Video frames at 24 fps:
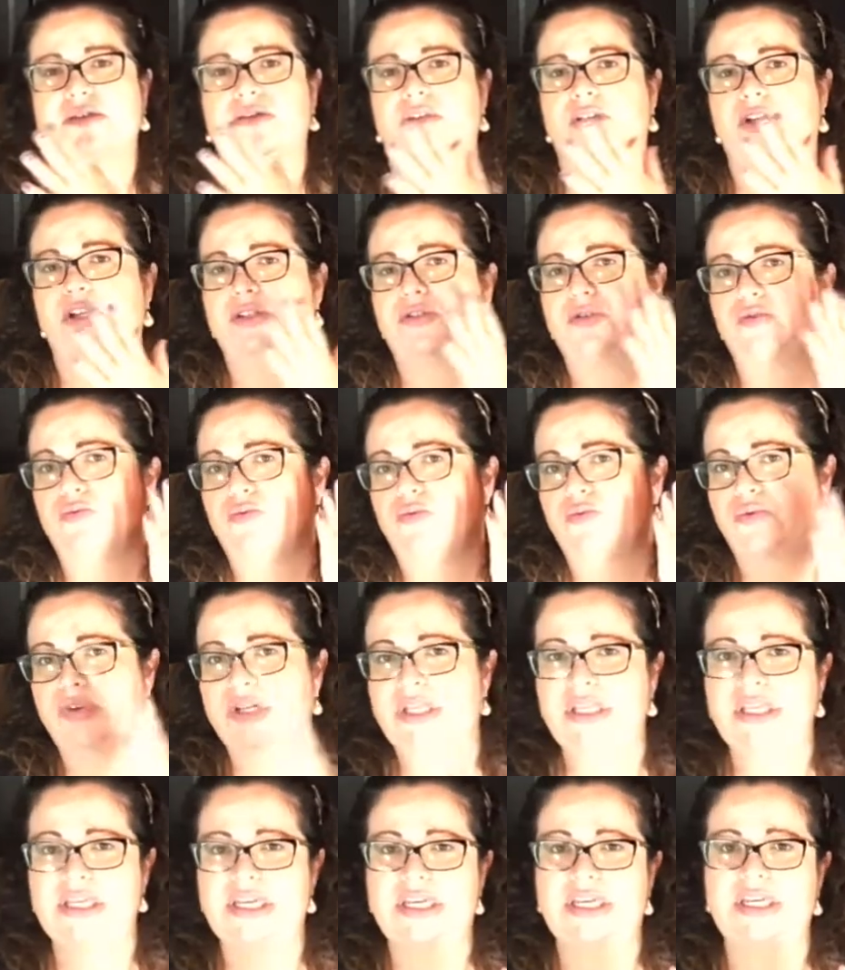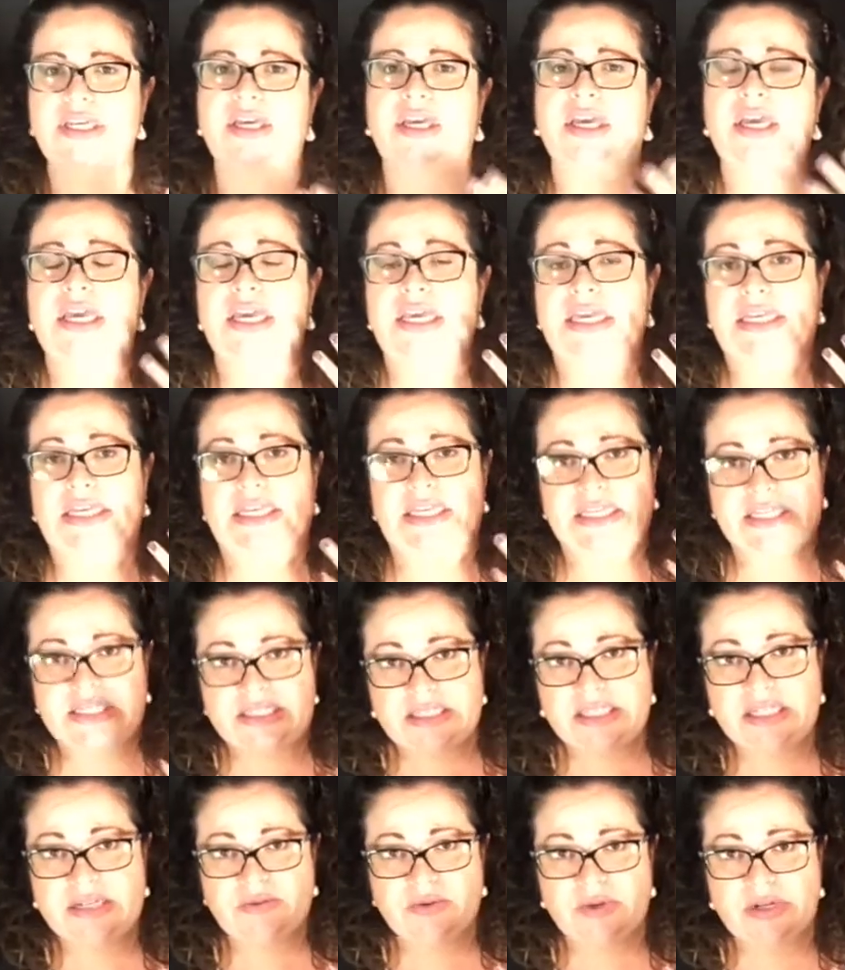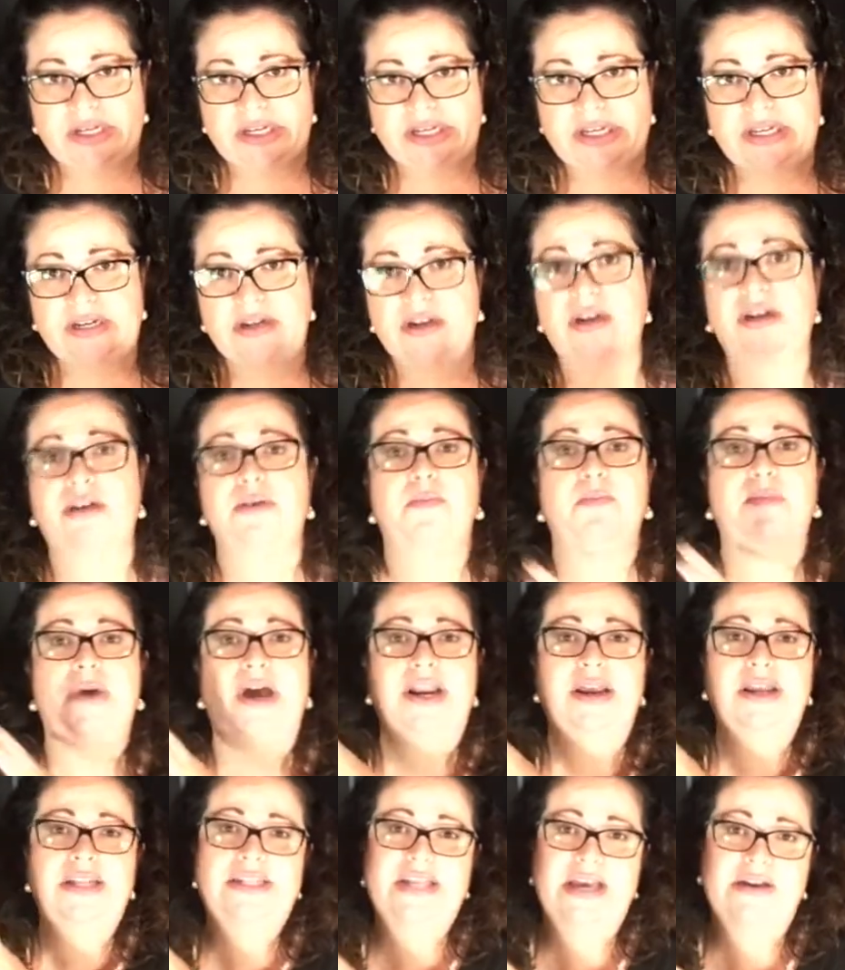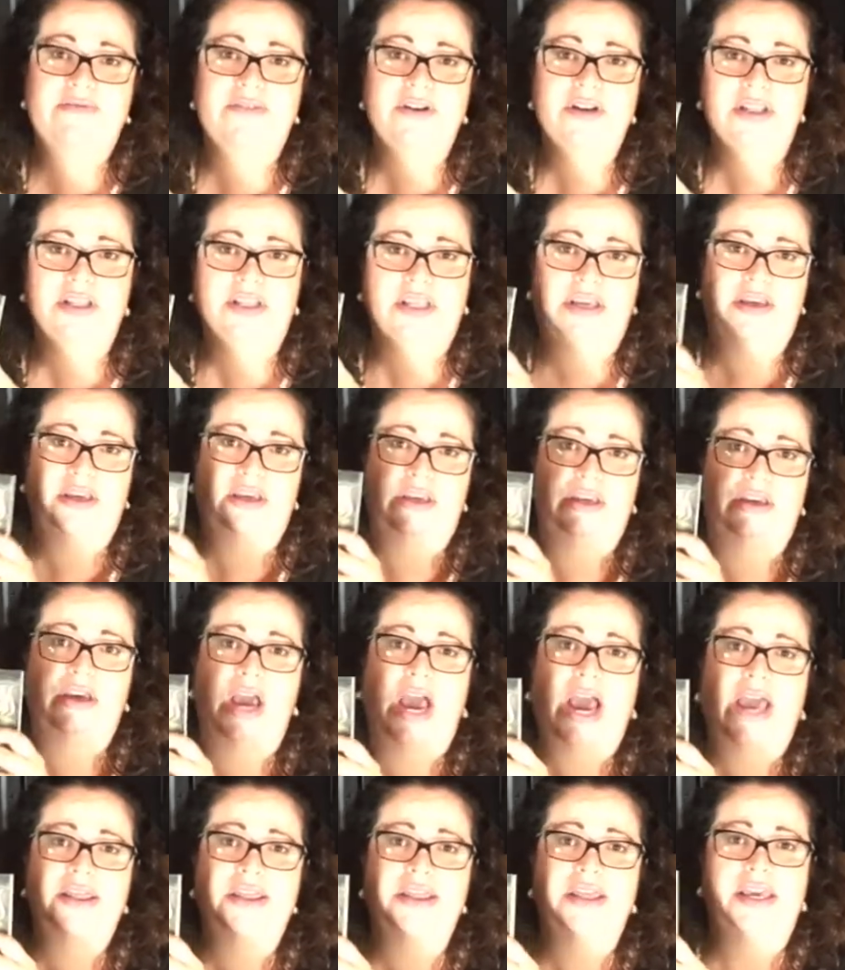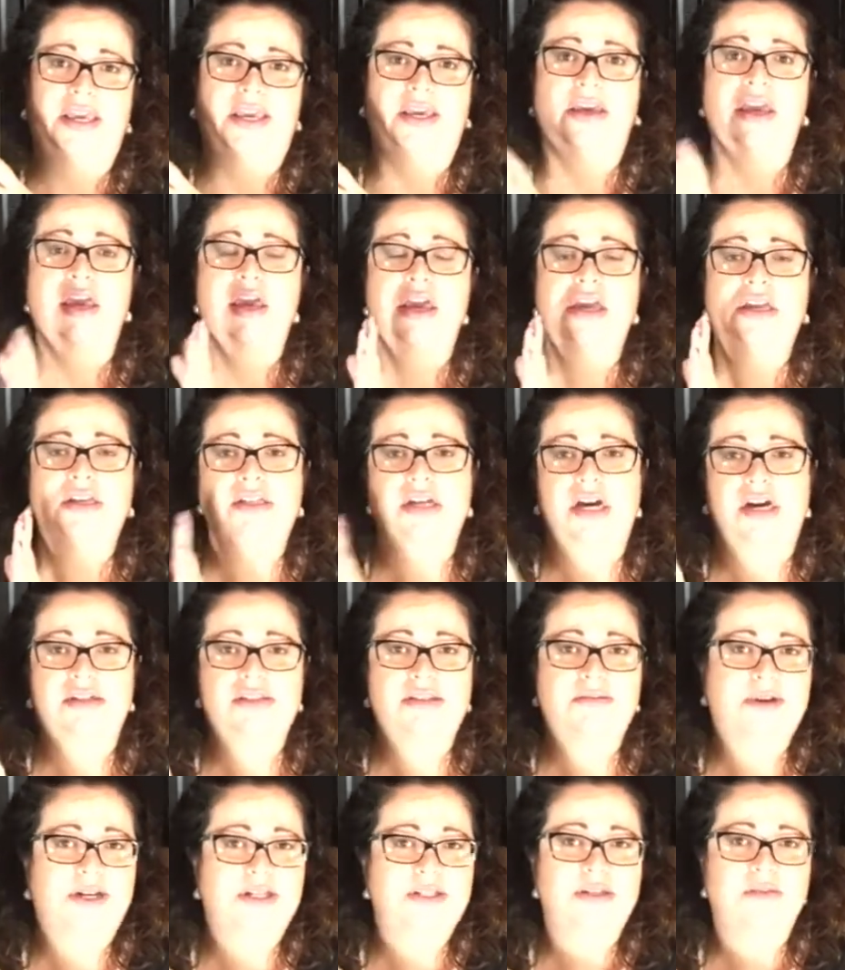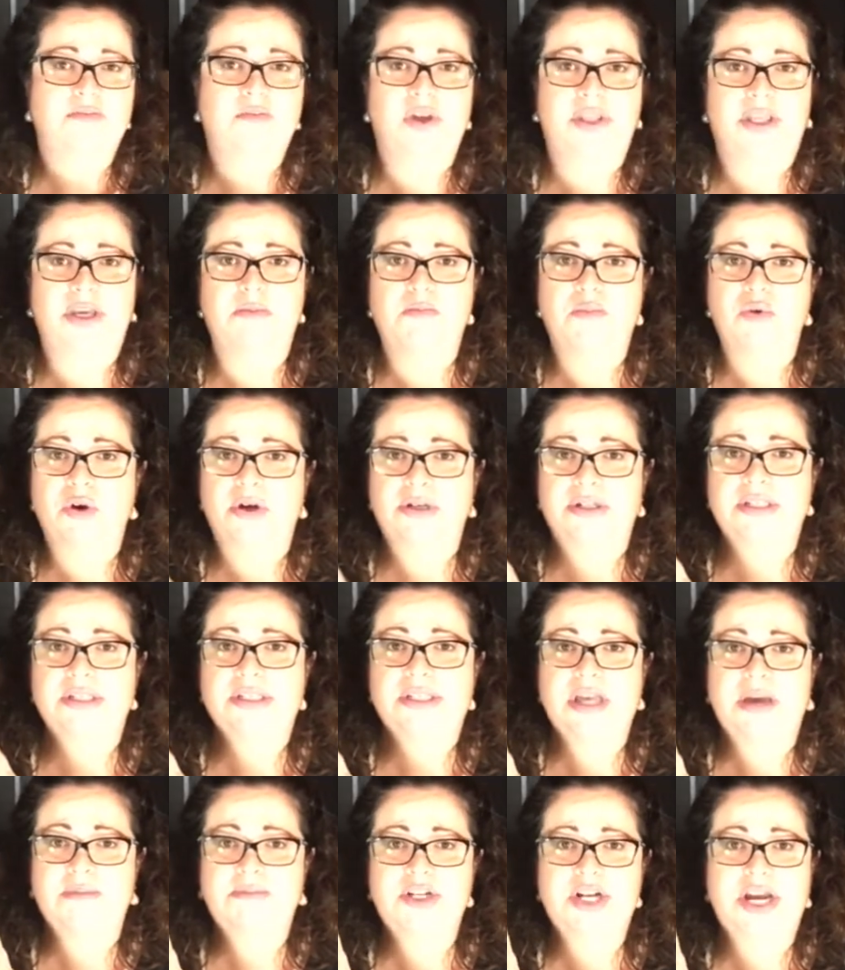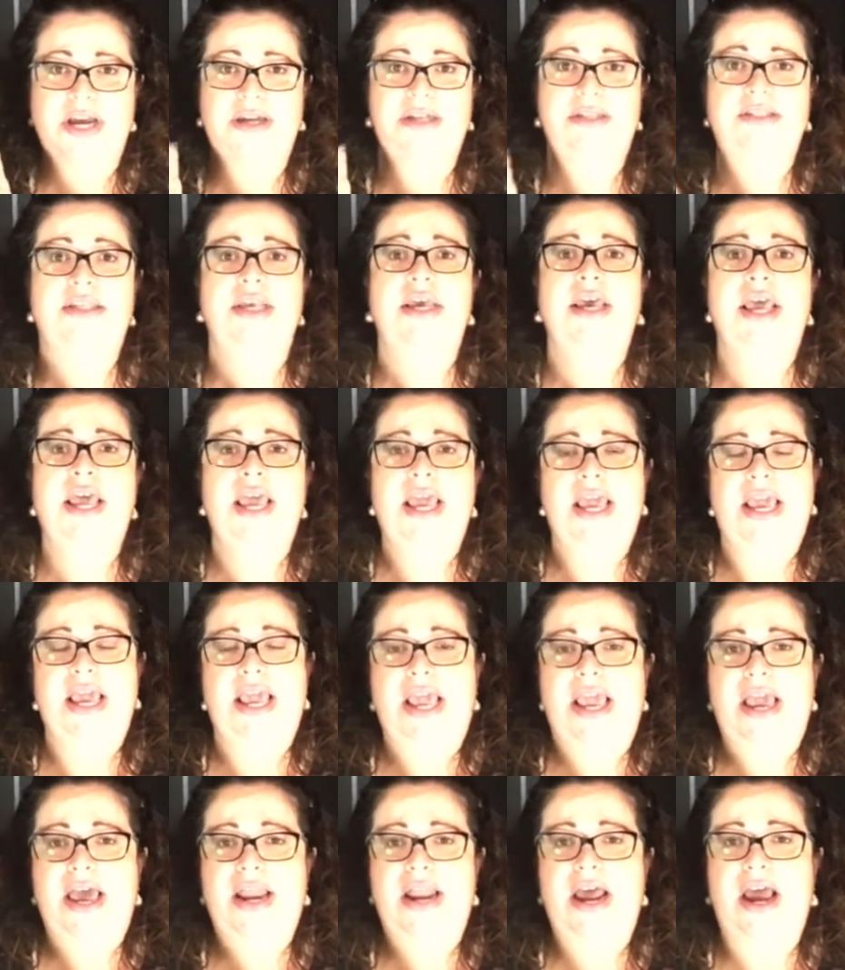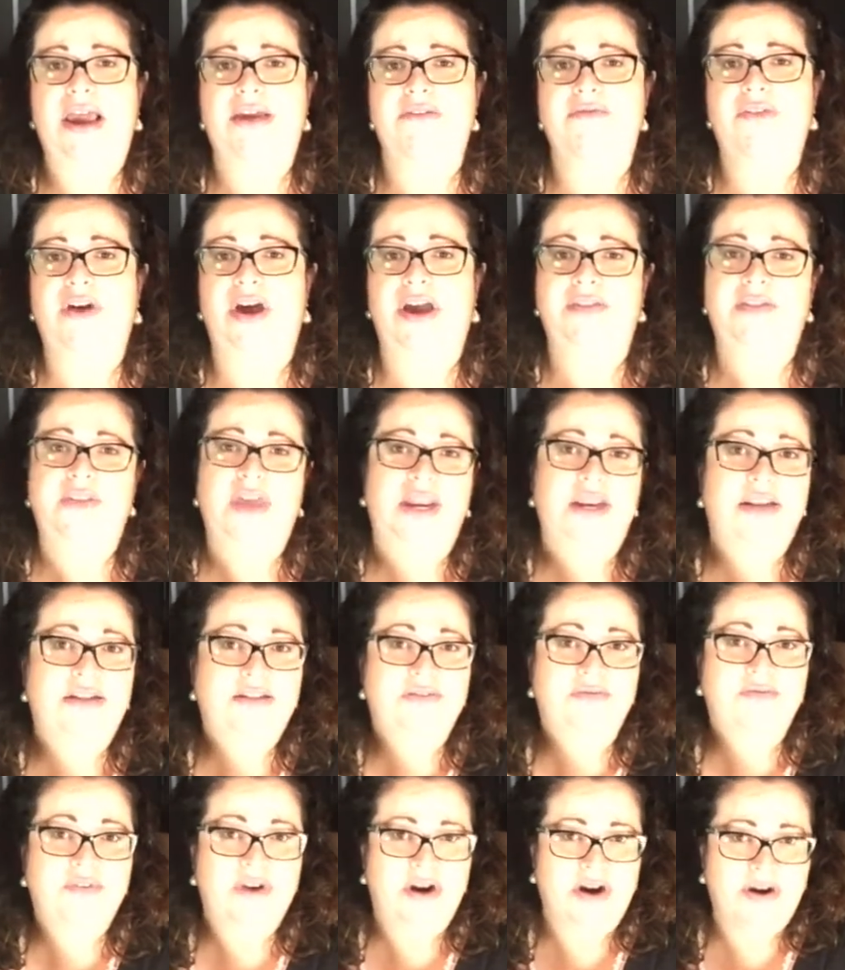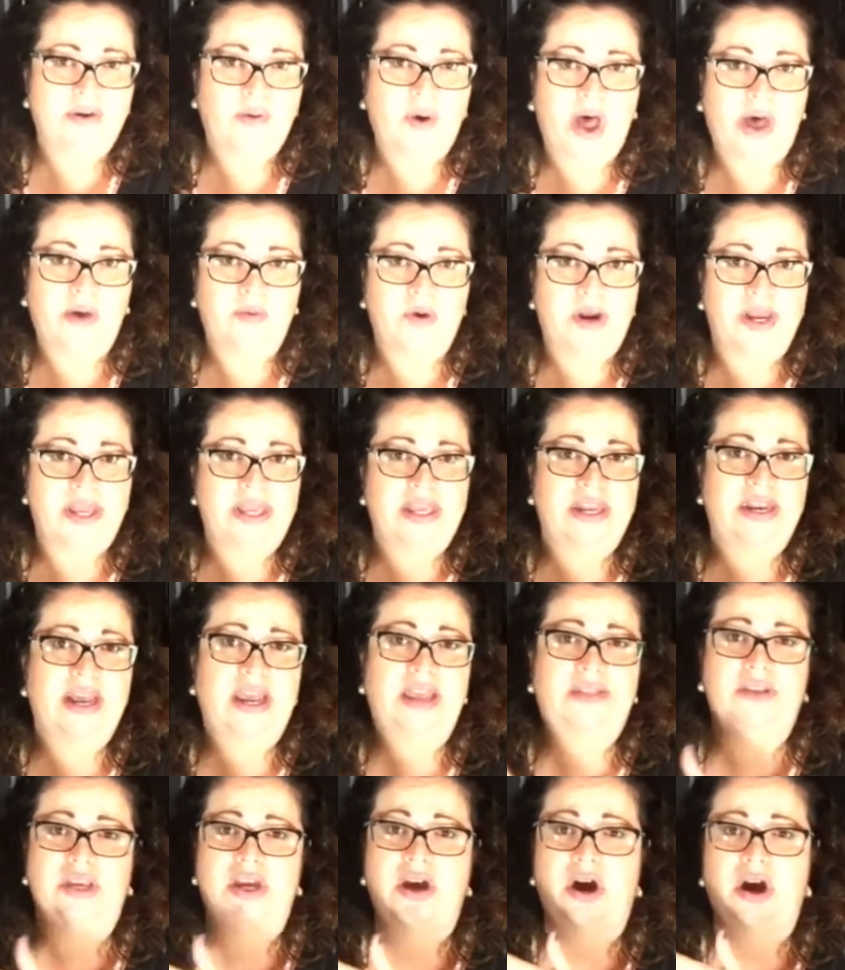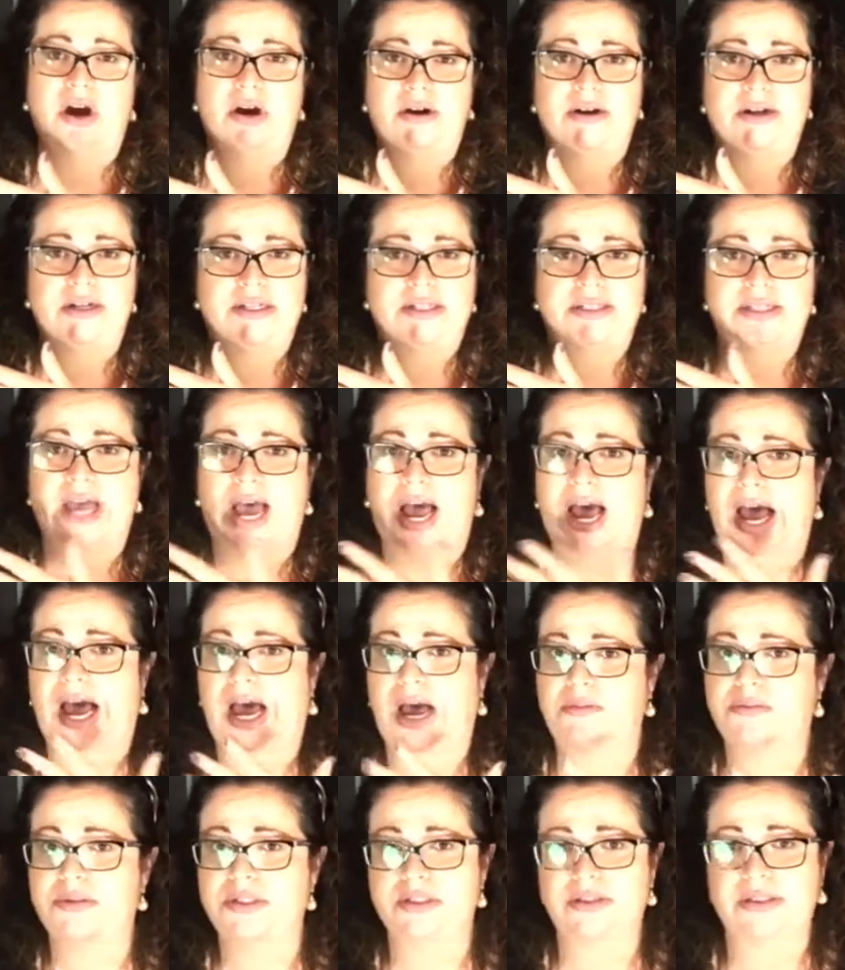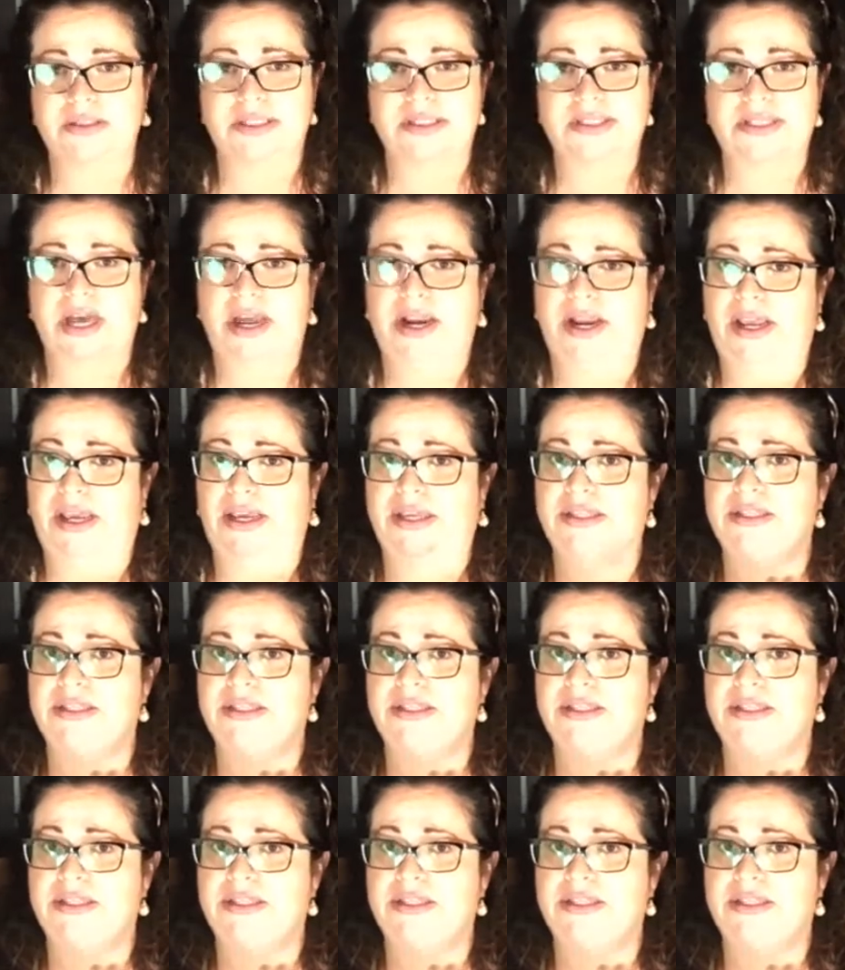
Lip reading: It's a really easy read, but it definitely, I think, talks about some really important subjects, and I find that it's very well written and the art is absolutely stunning.